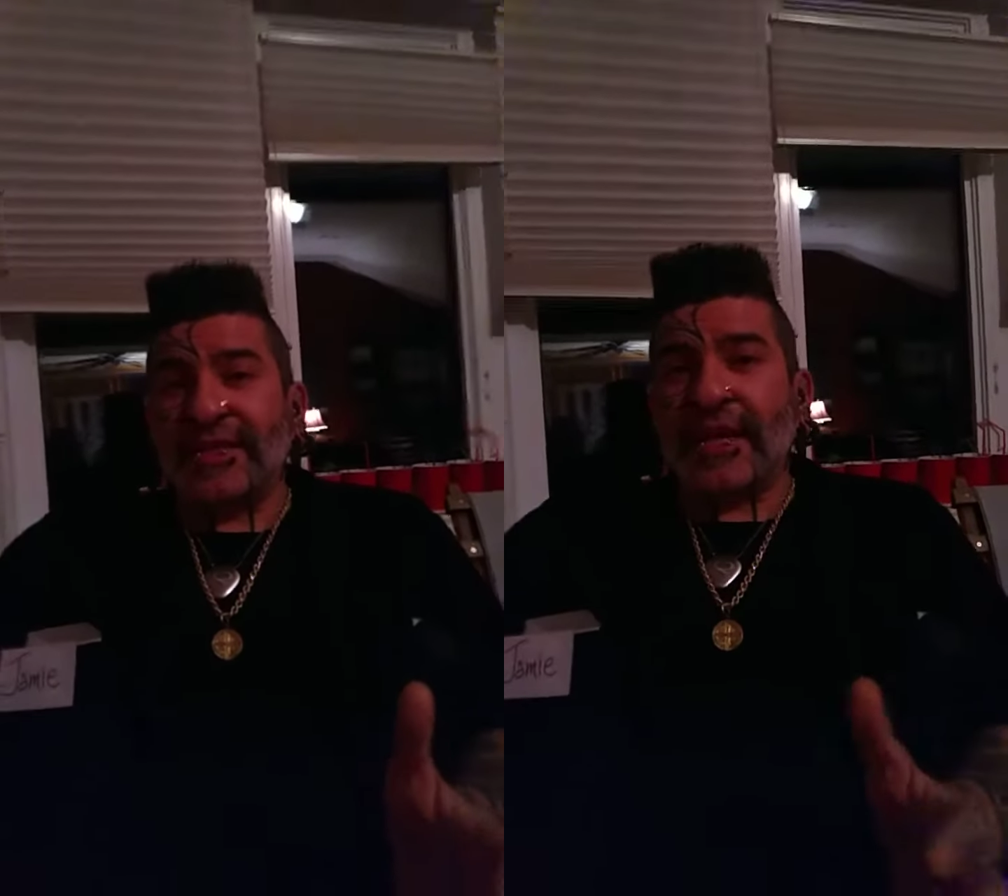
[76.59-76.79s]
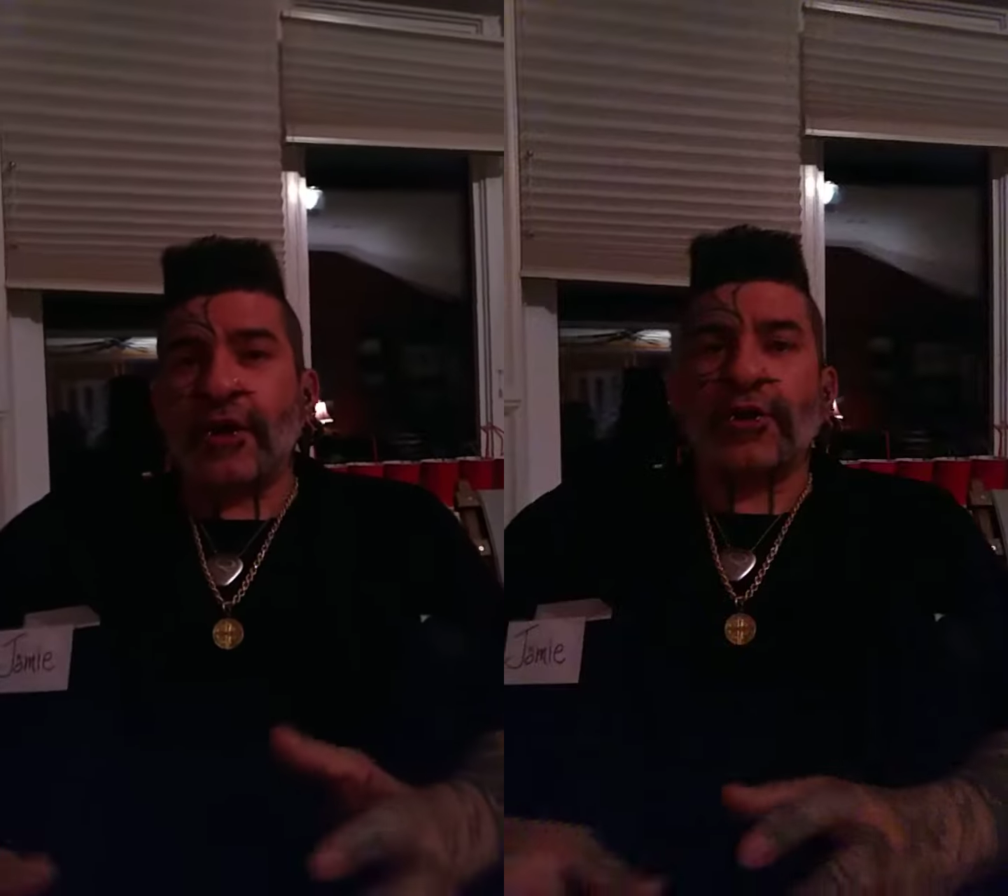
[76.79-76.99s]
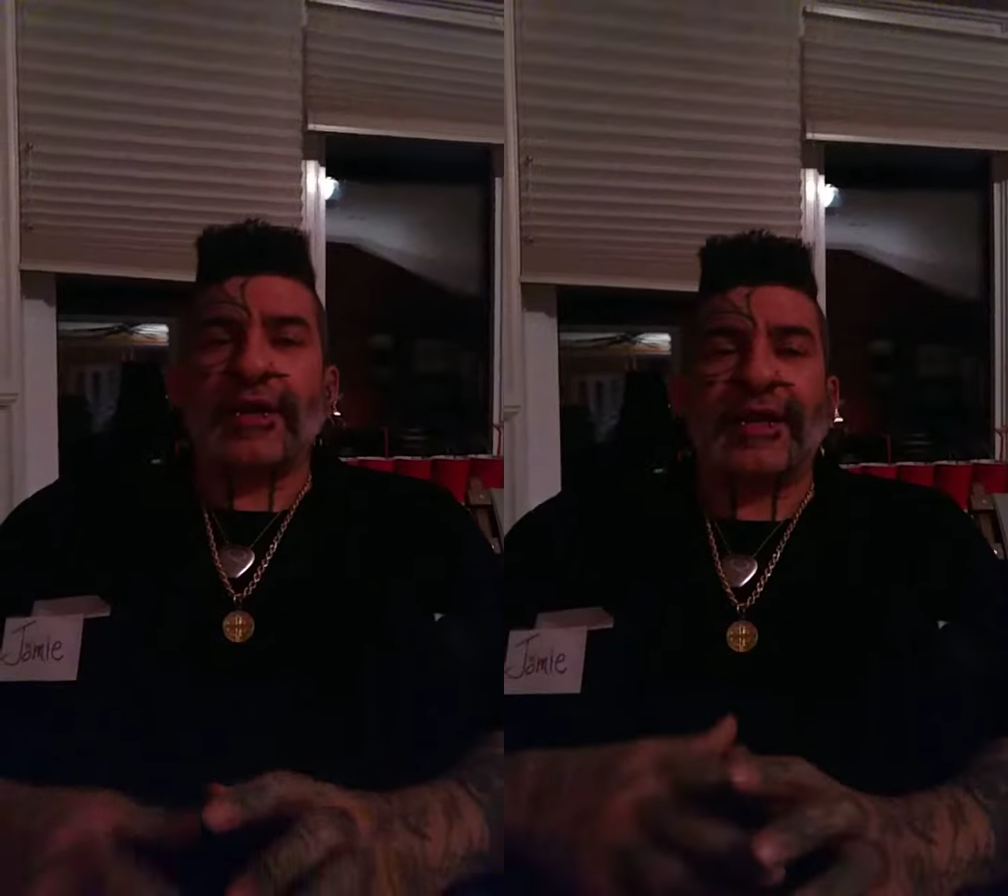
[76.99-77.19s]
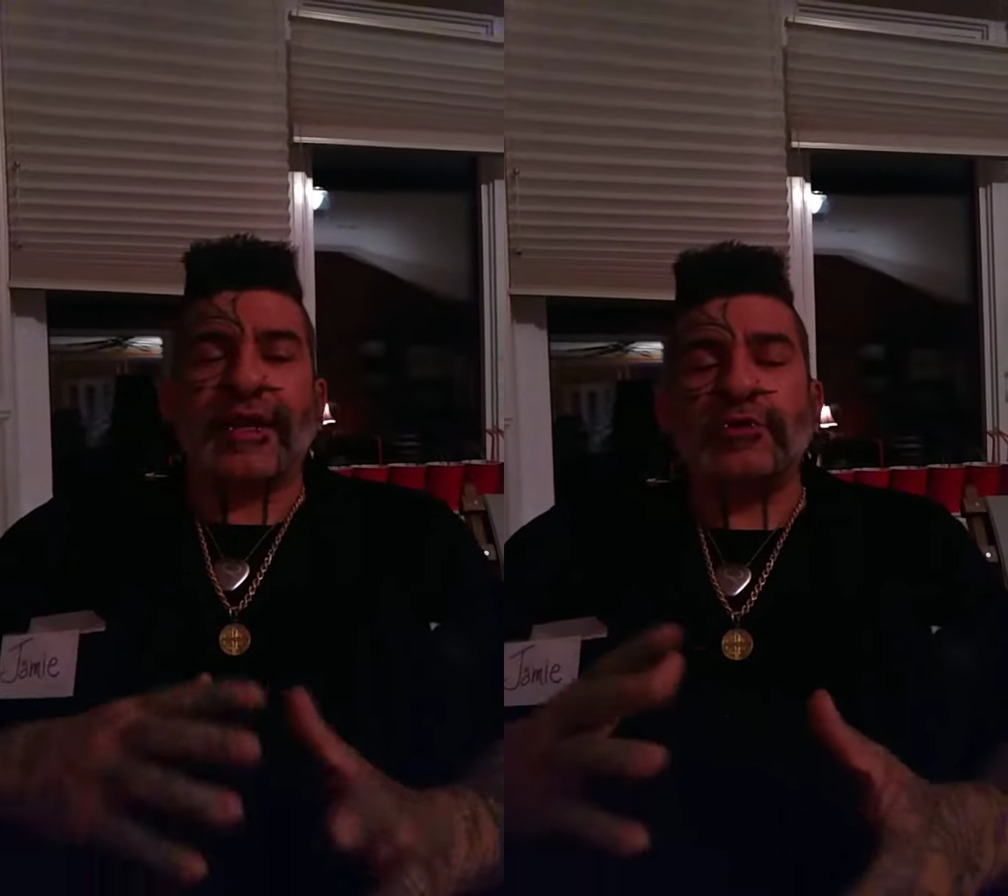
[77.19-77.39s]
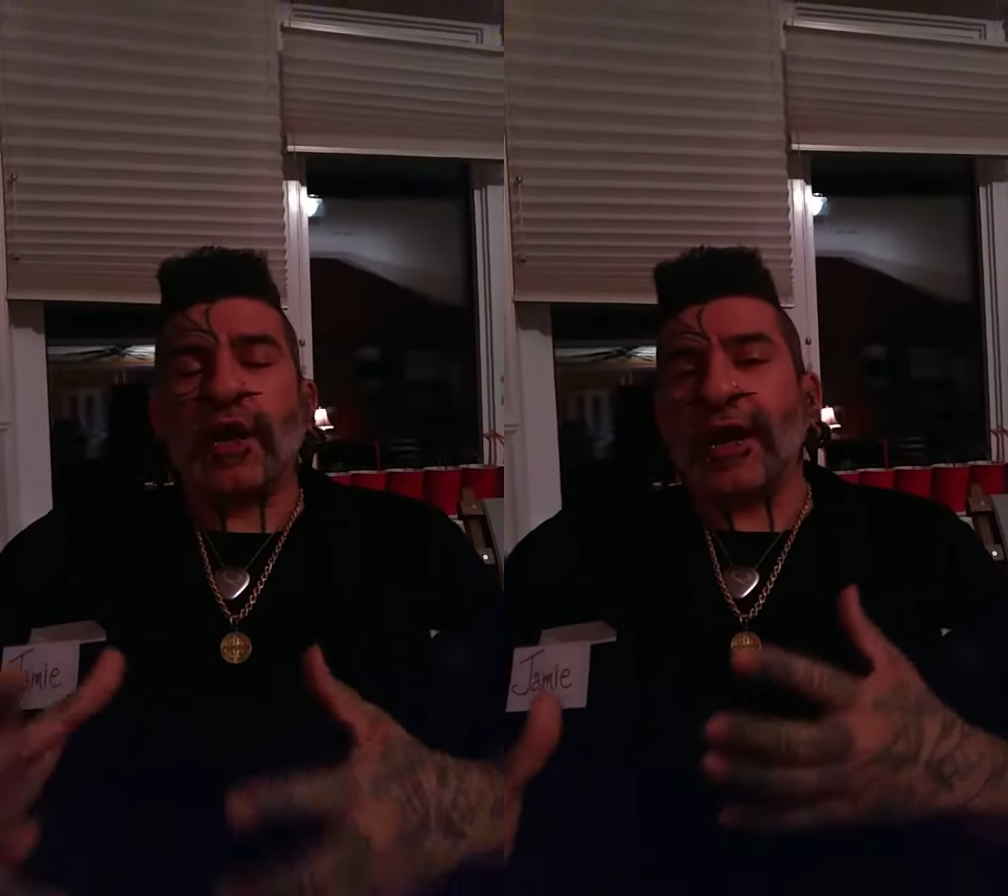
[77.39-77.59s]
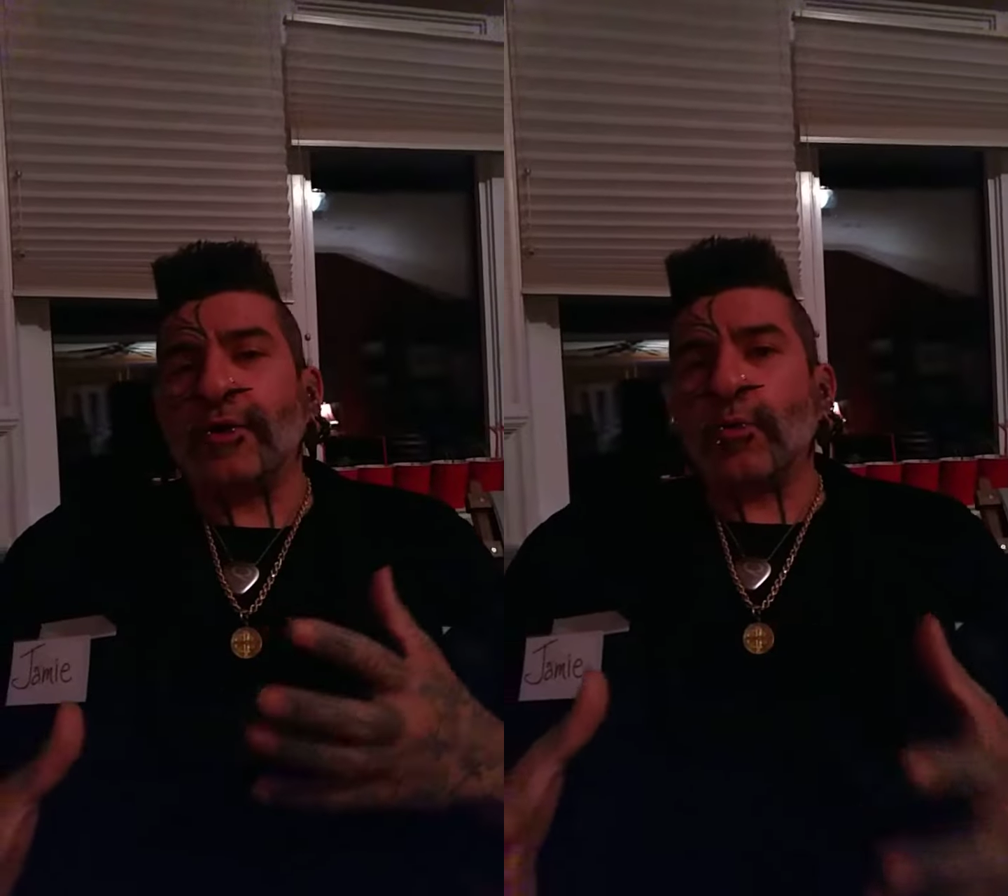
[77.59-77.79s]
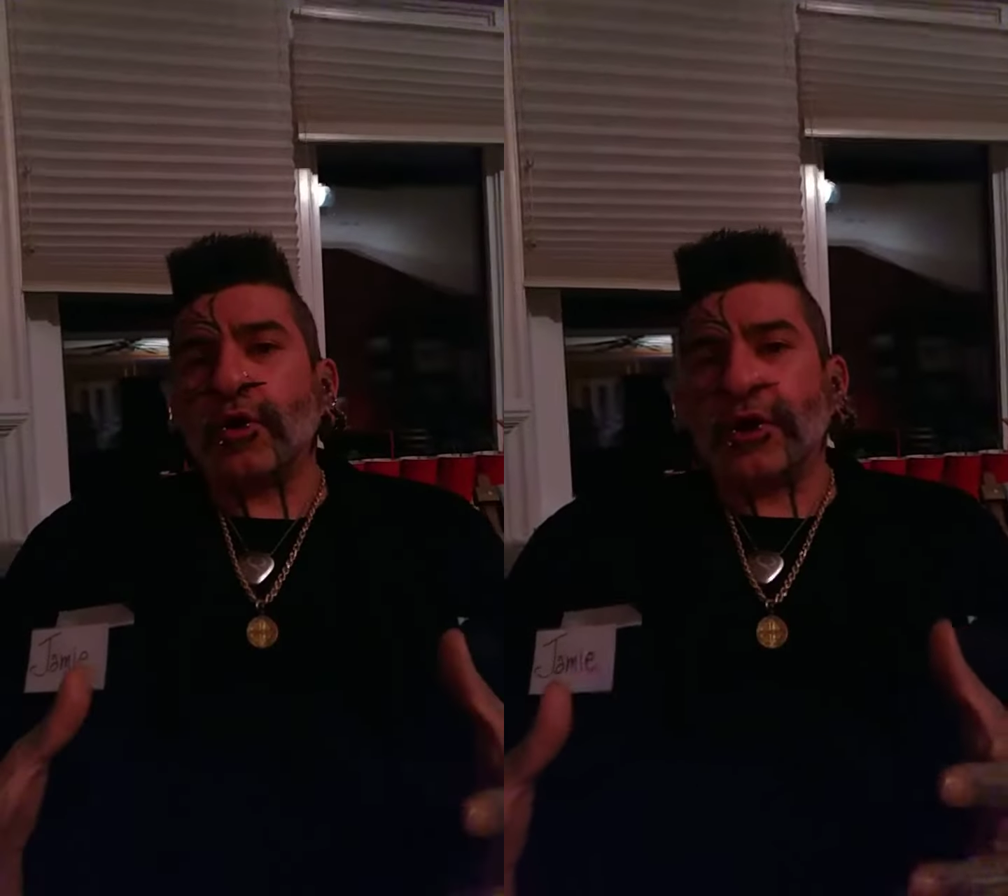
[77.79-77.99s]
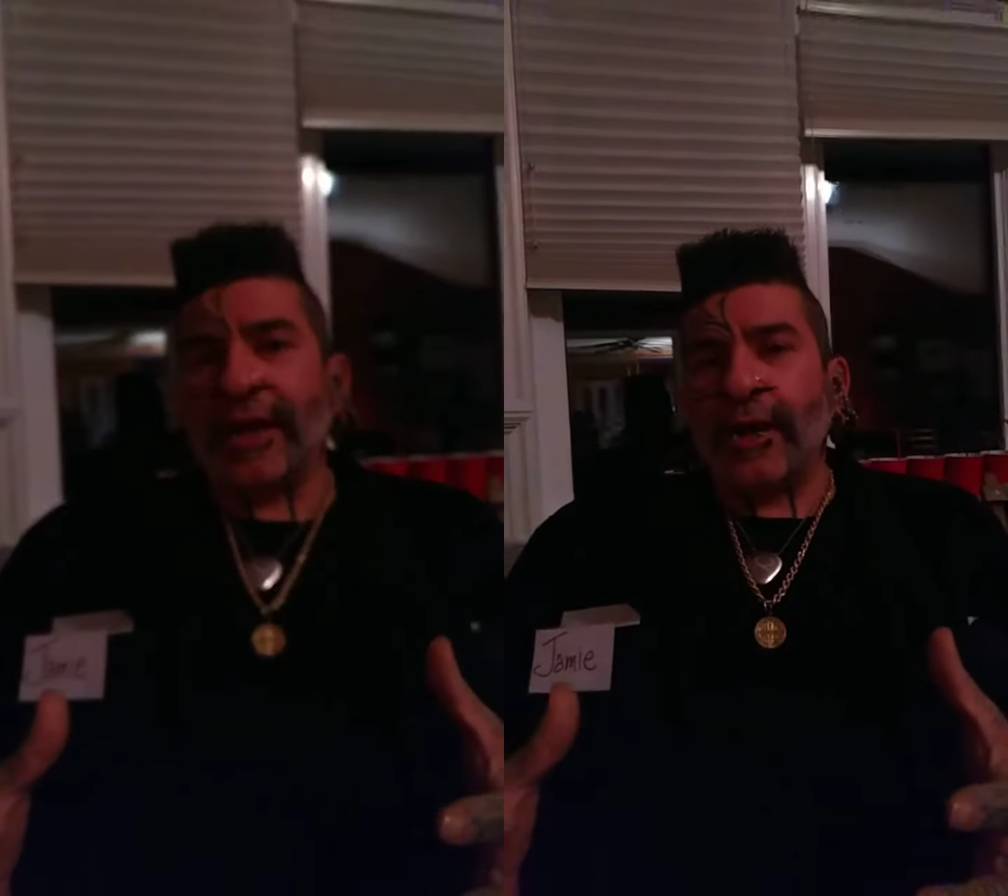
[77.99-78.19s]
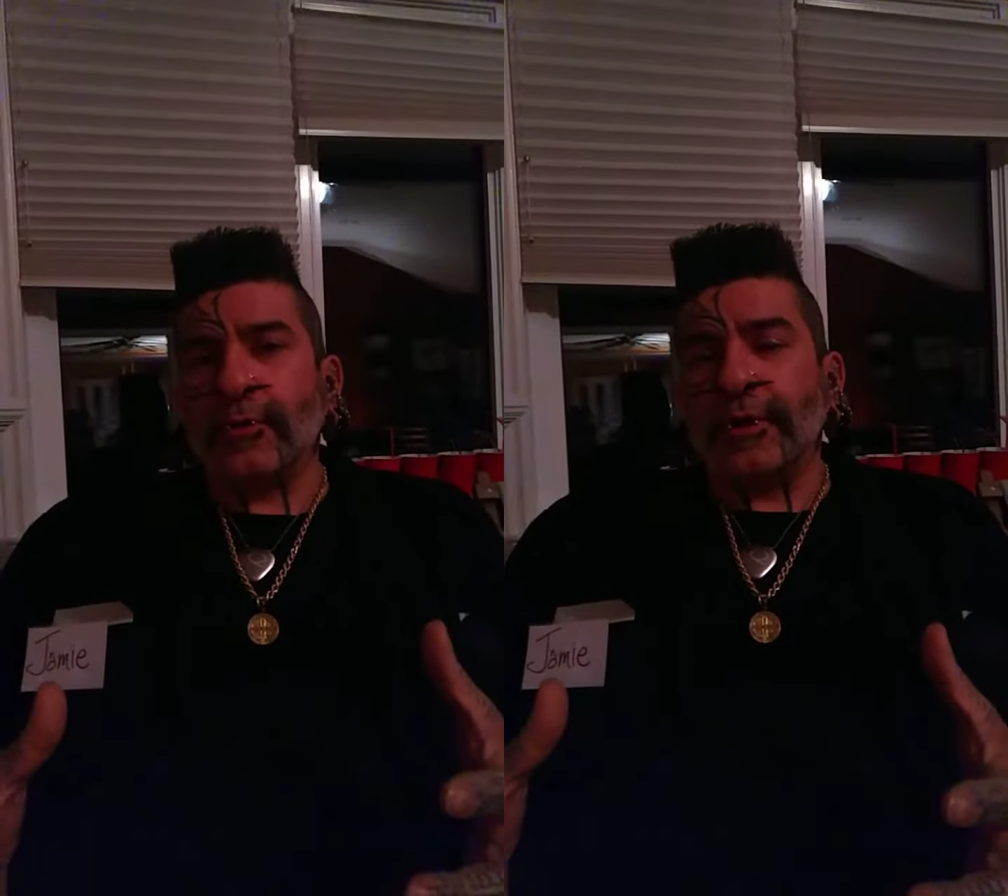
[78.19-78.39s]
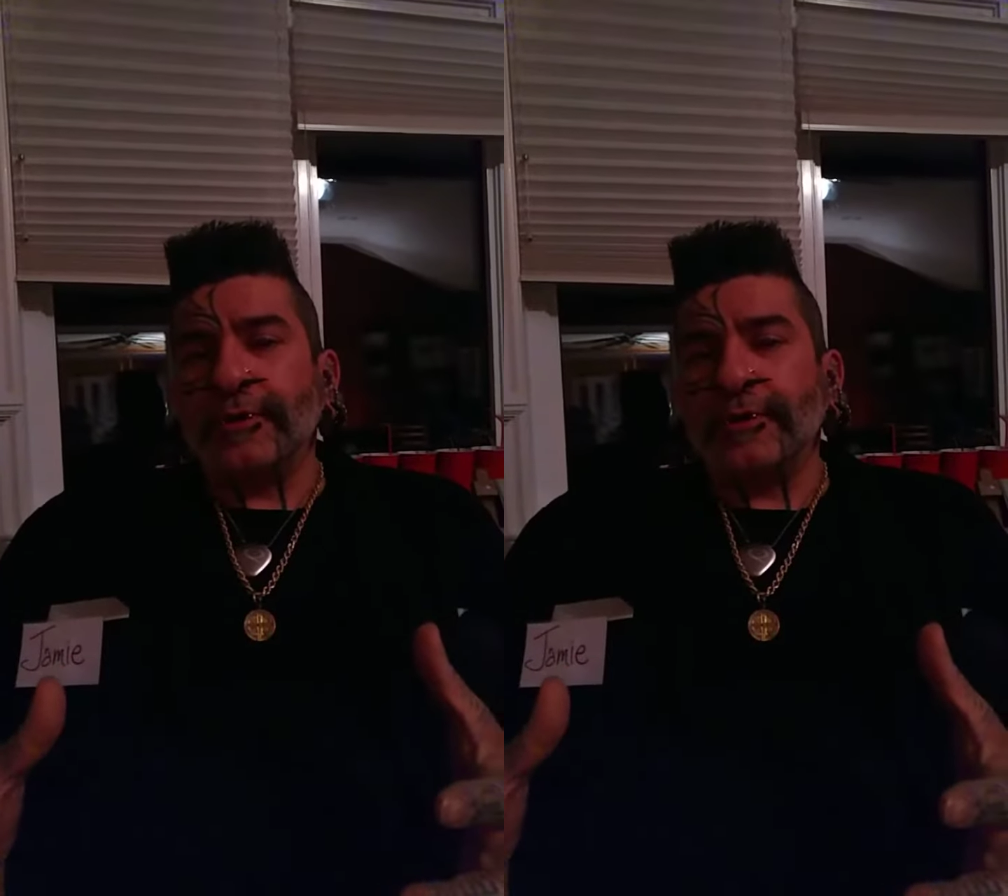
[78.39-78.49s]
there," and I'd kind of work it out.